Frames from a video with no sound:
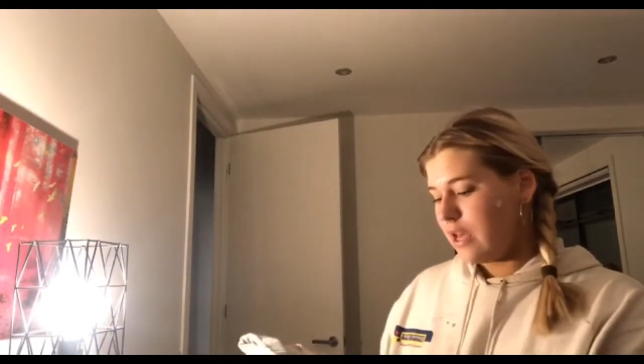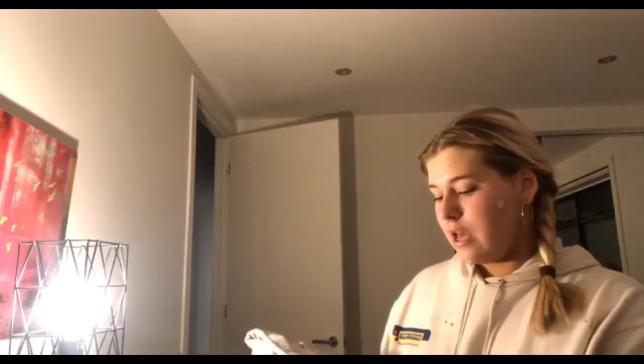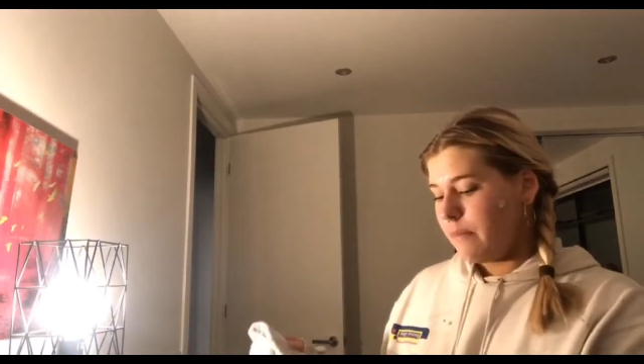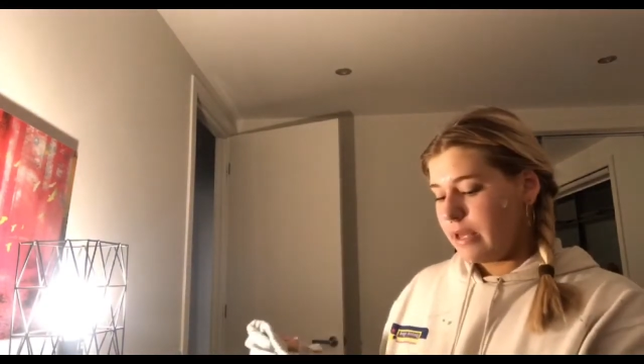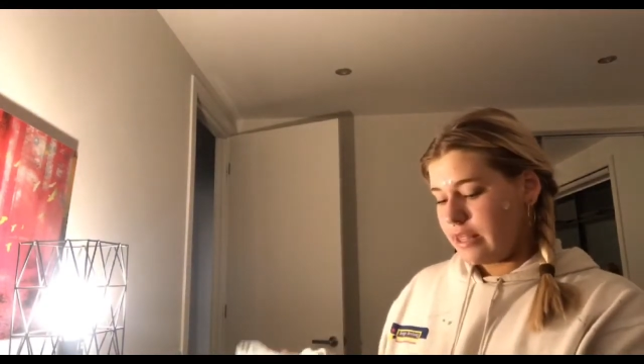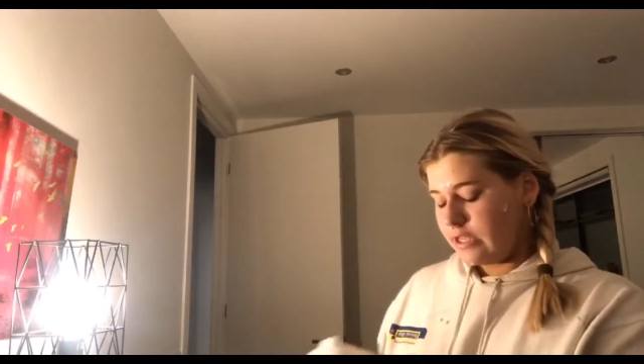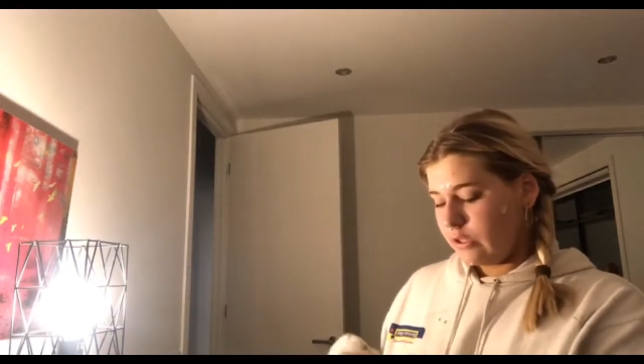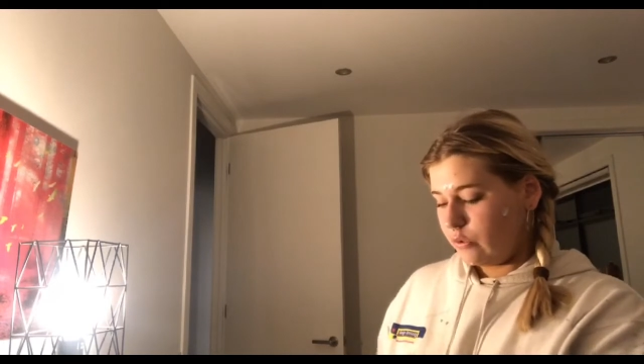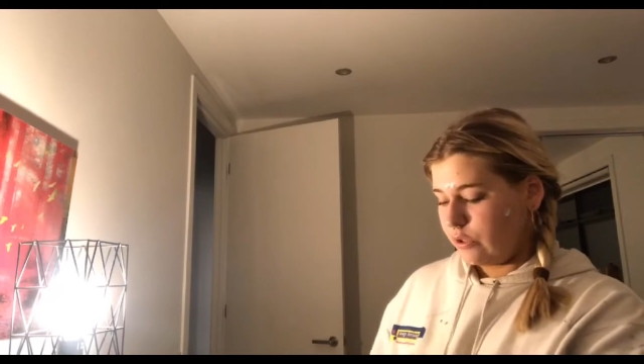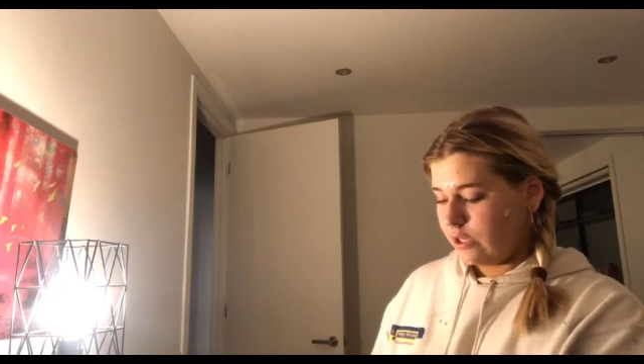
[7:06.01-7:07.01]
But this
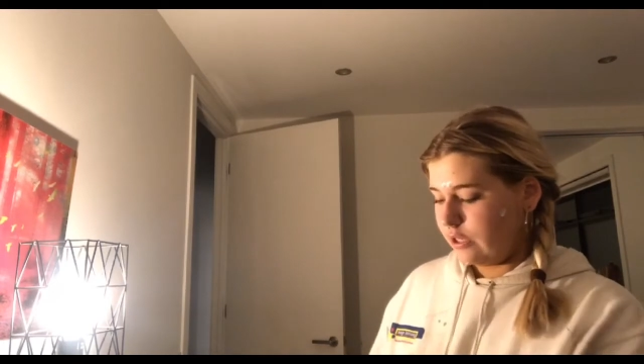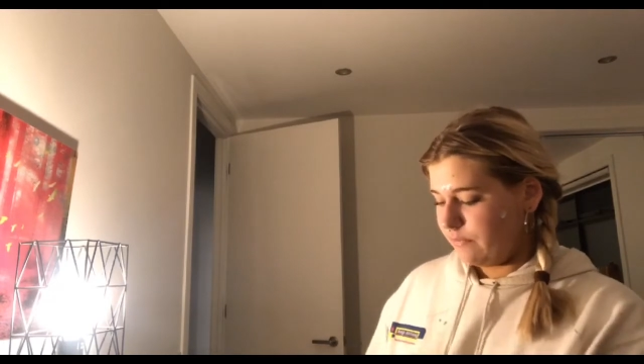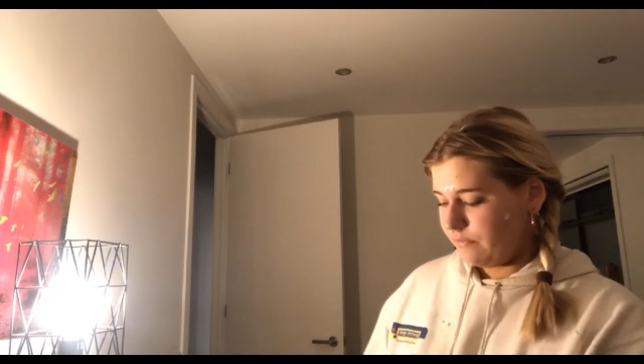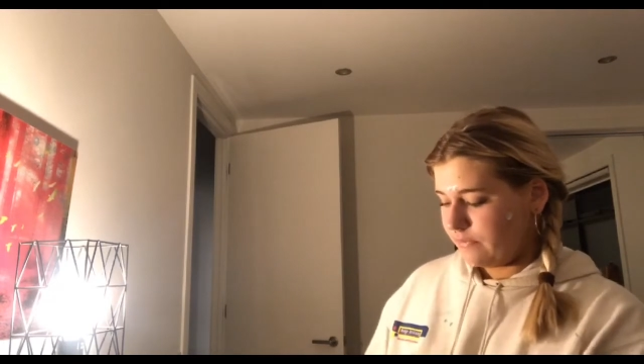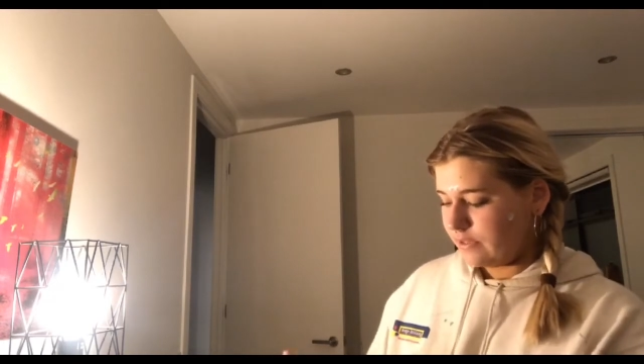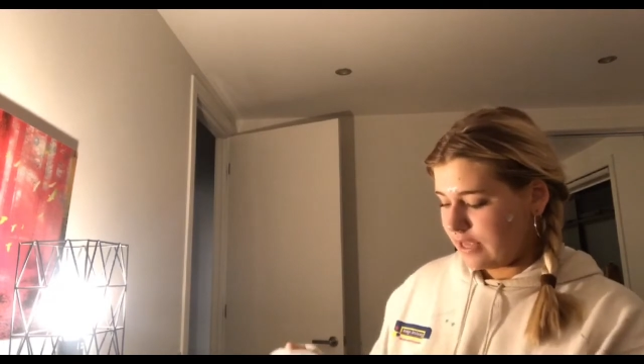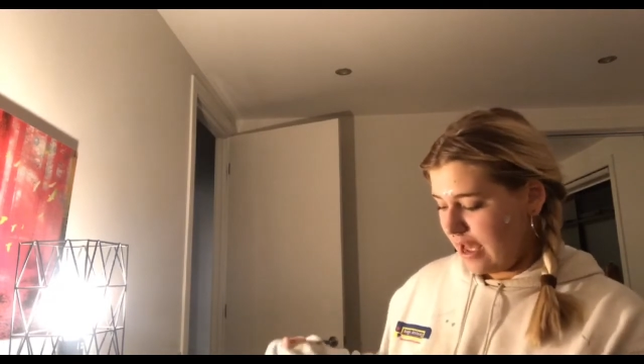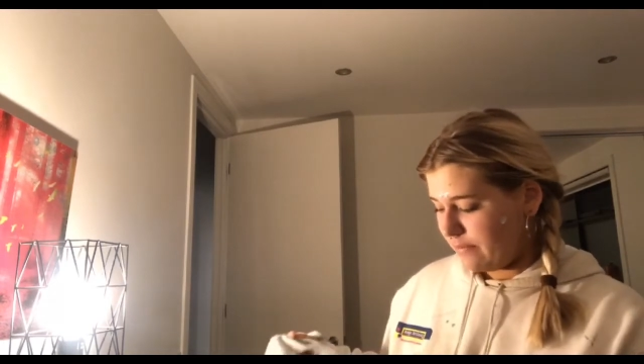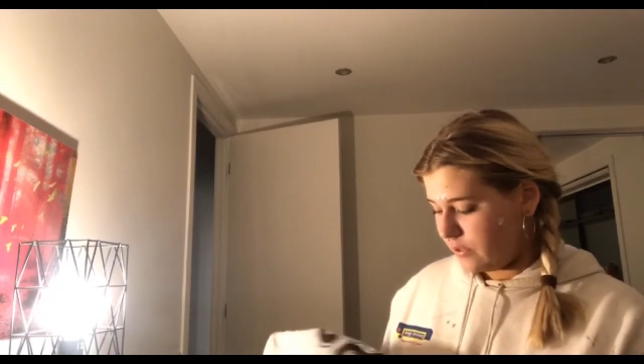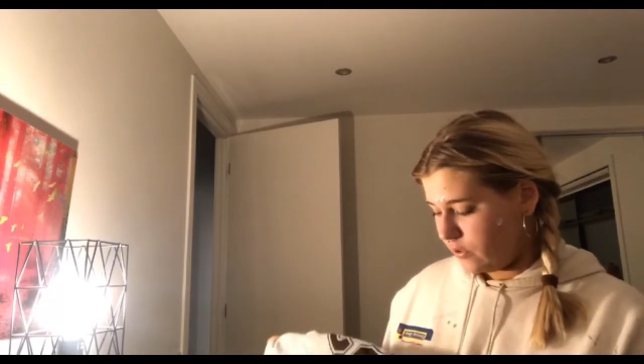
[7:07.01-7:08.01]
hoodie is
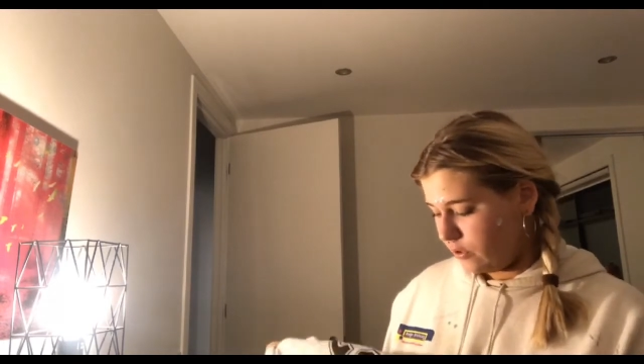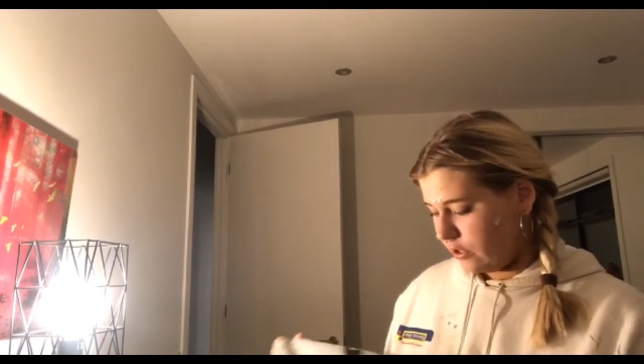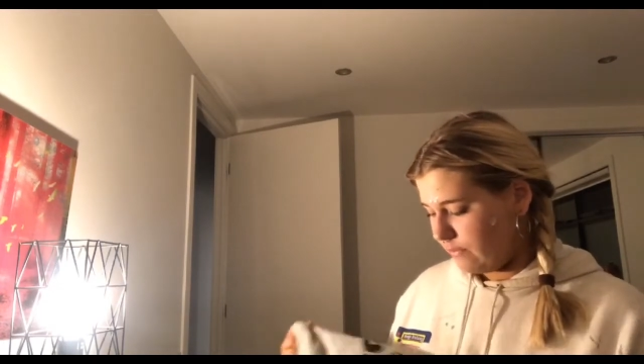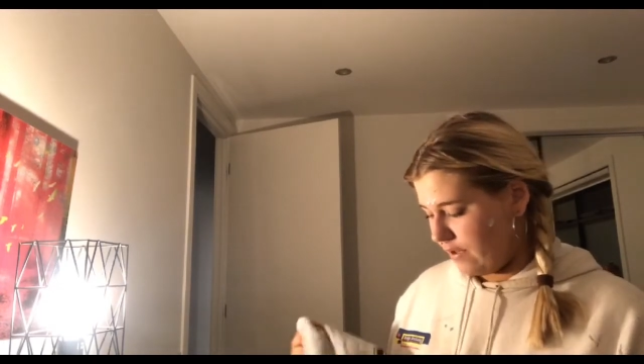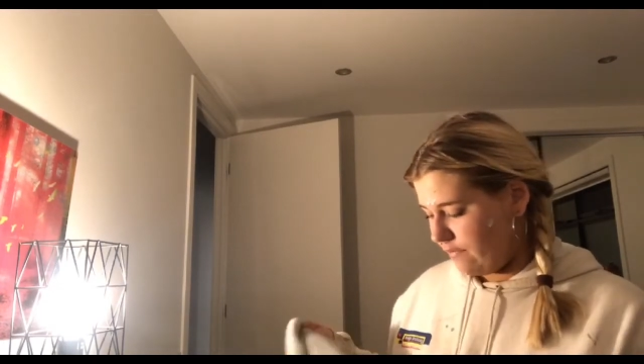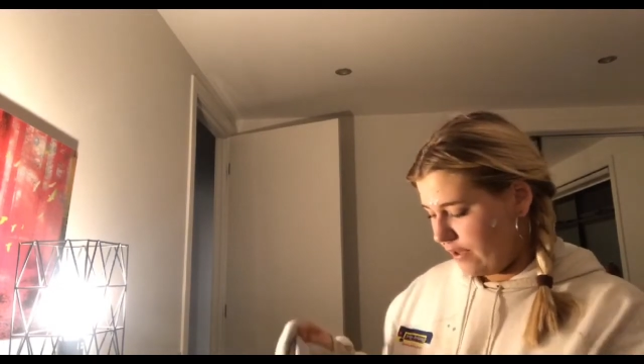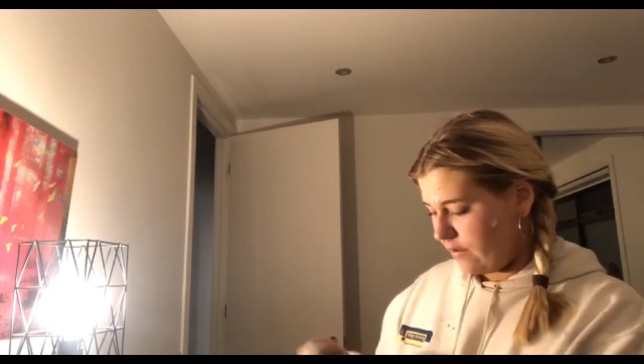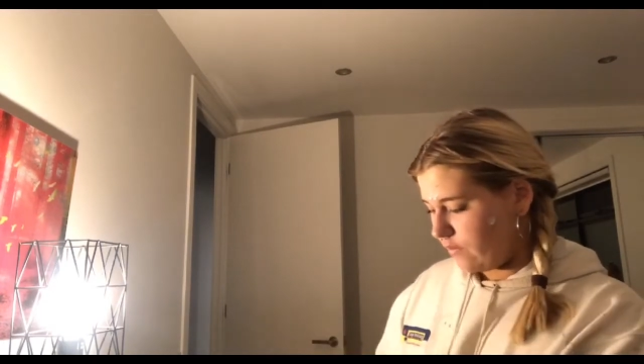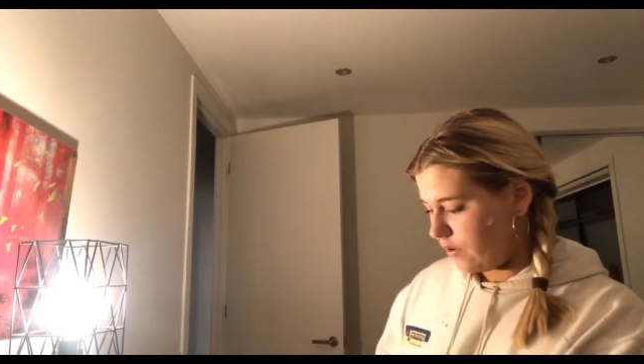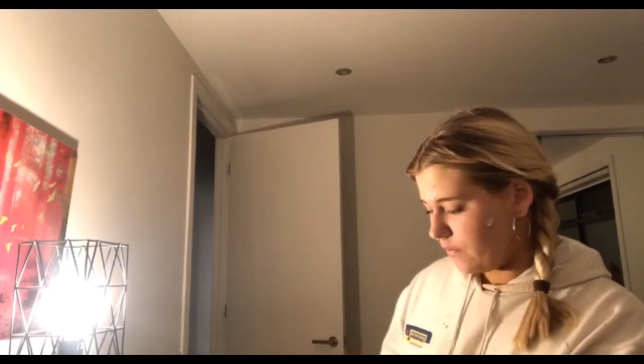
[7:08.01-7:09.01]
absolutely my favorite.